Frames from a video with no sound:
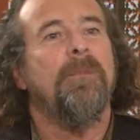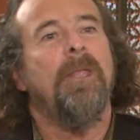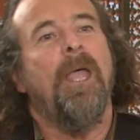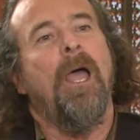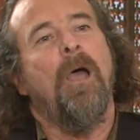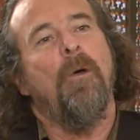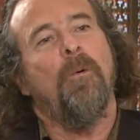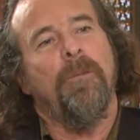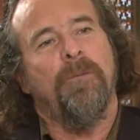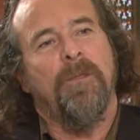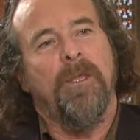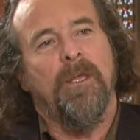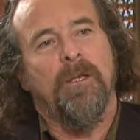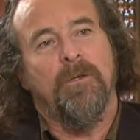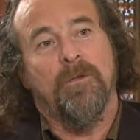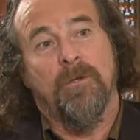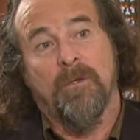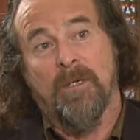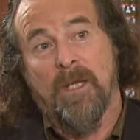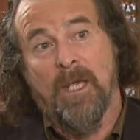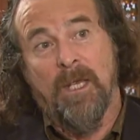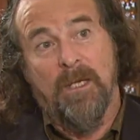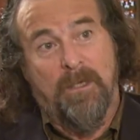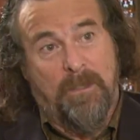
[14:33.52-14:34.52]
Now with the
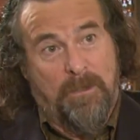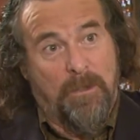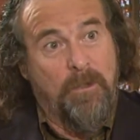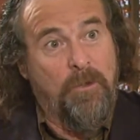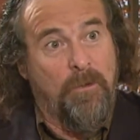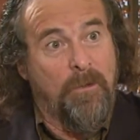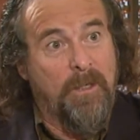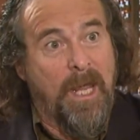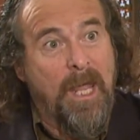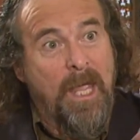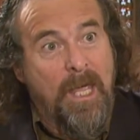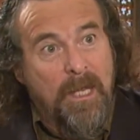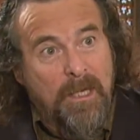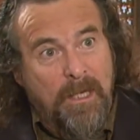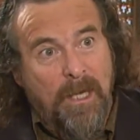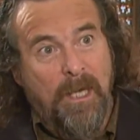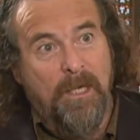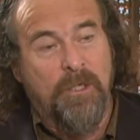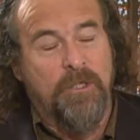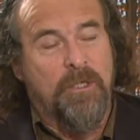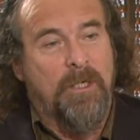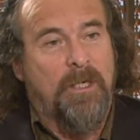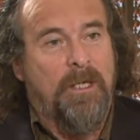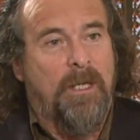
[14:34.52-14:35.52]
internet, you can
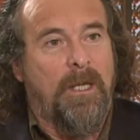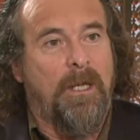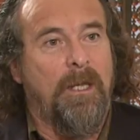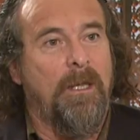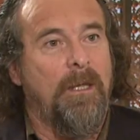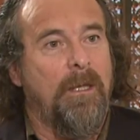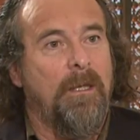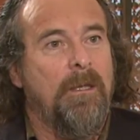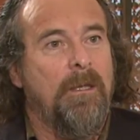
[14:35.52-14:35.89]
actually